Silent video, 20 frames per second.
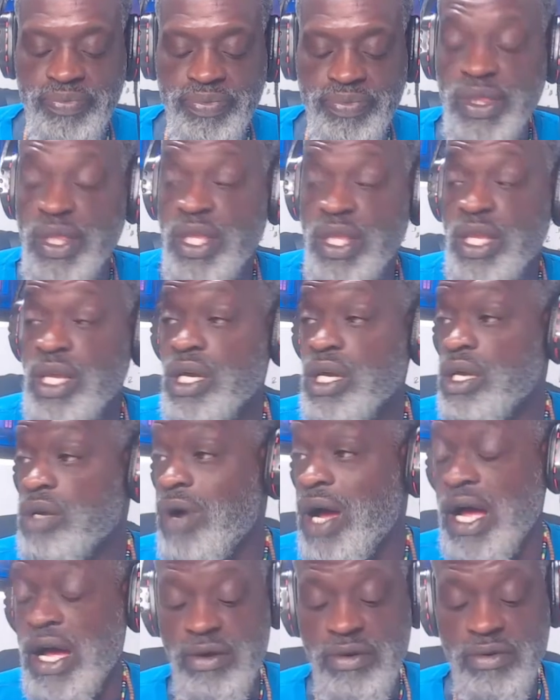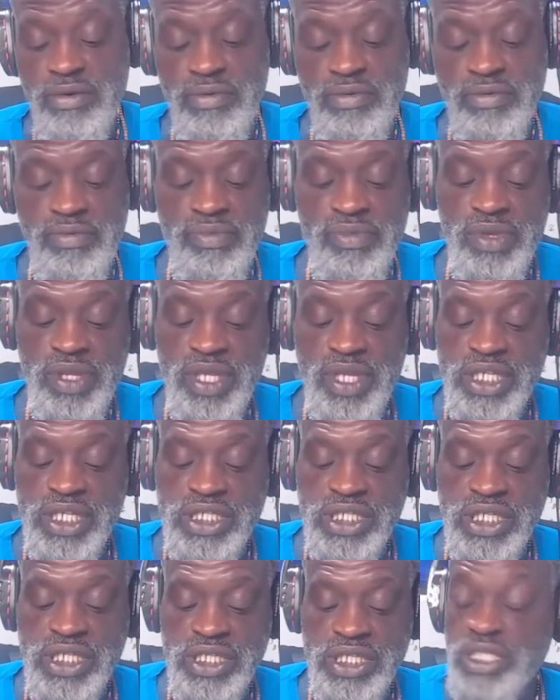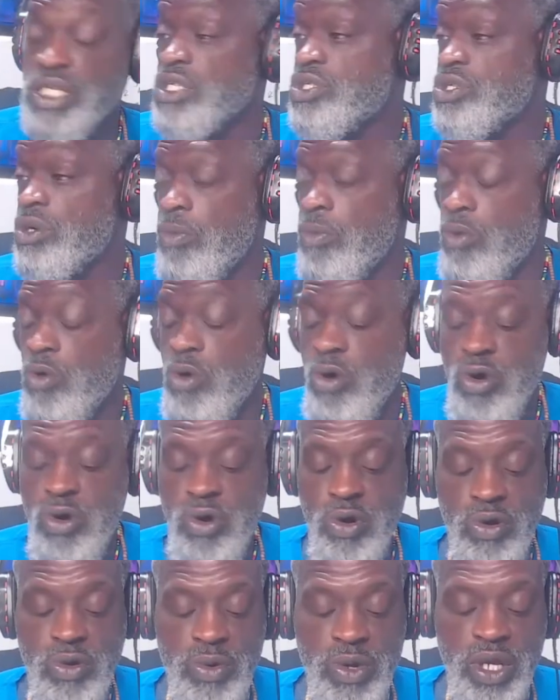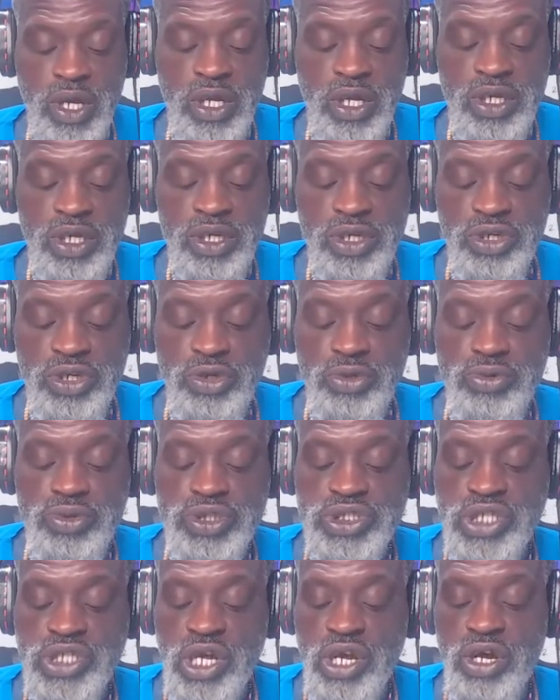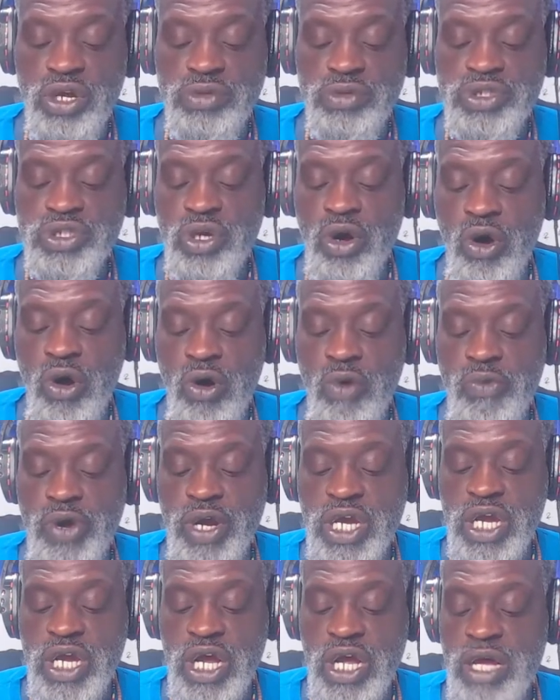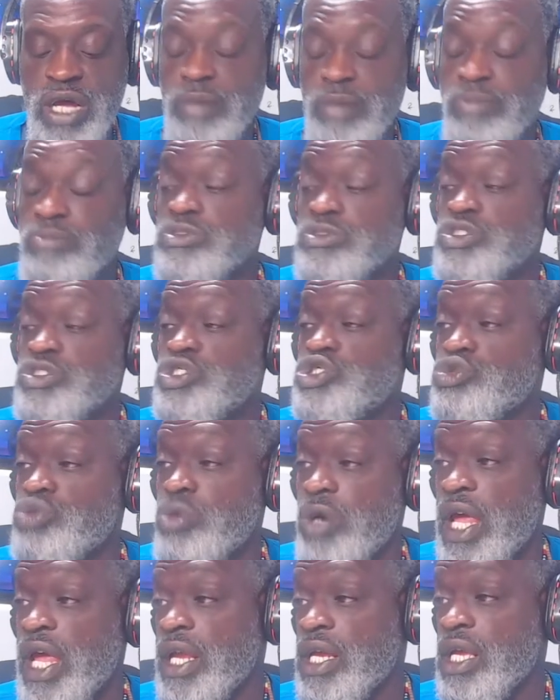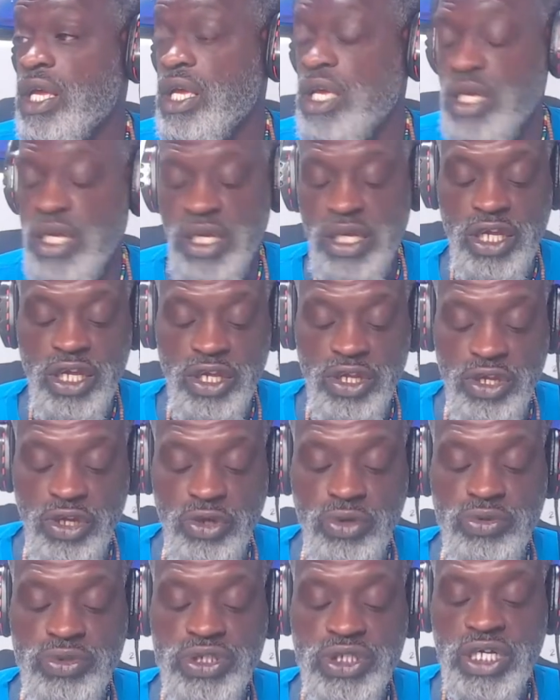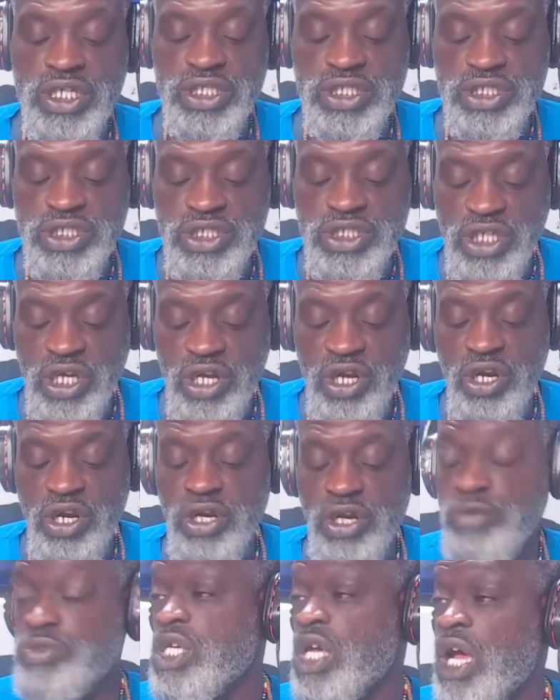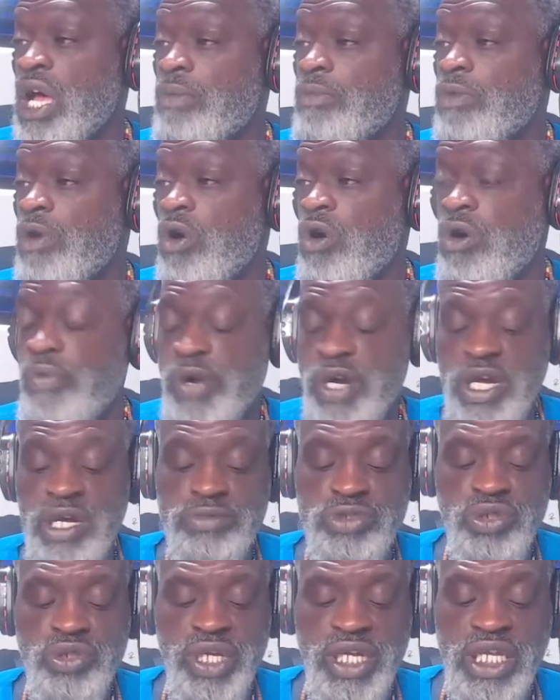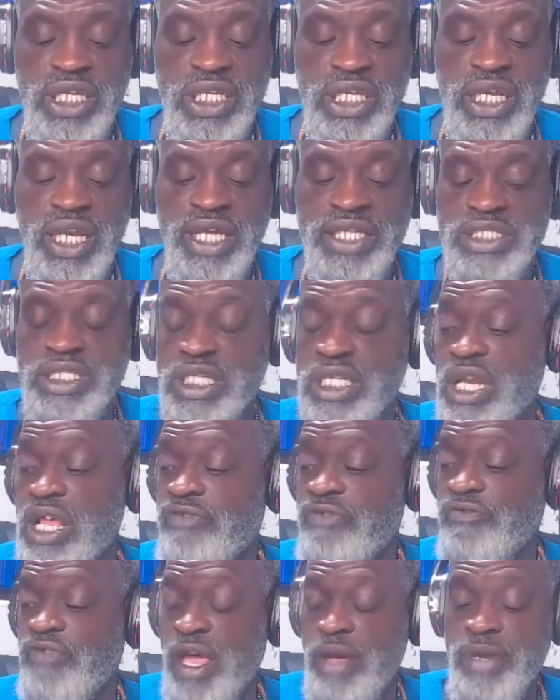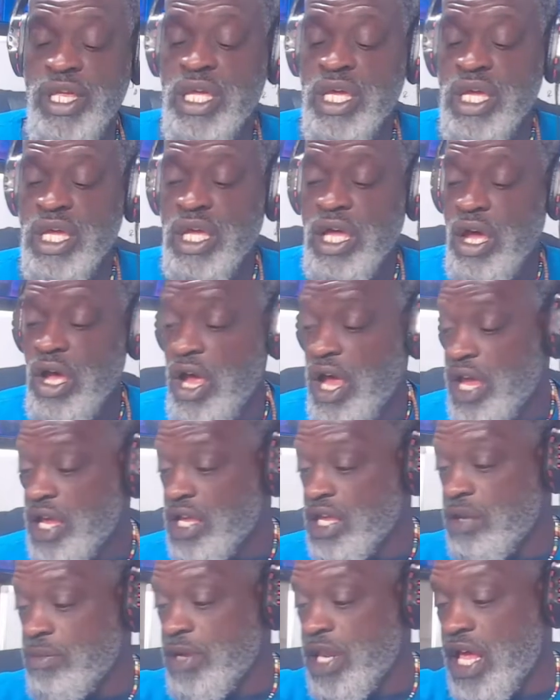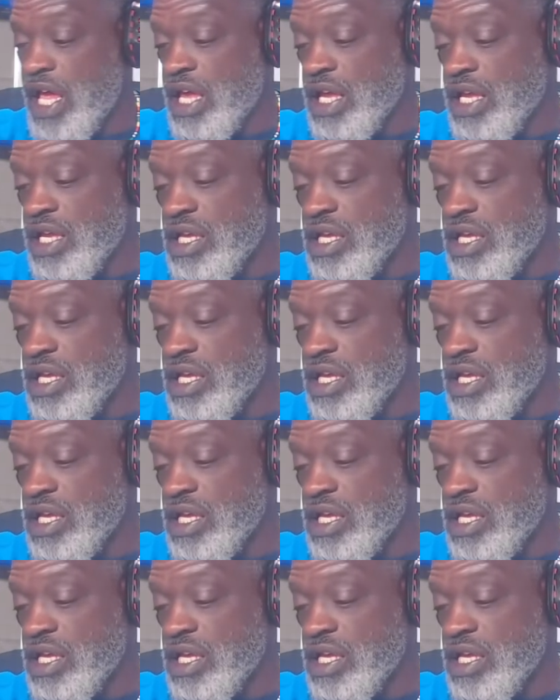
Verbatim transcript: Wow. Listen to the moral youth serves to overcome dread use serves to um, overcome Drake. Get the lesson in that, family. All right, give me that.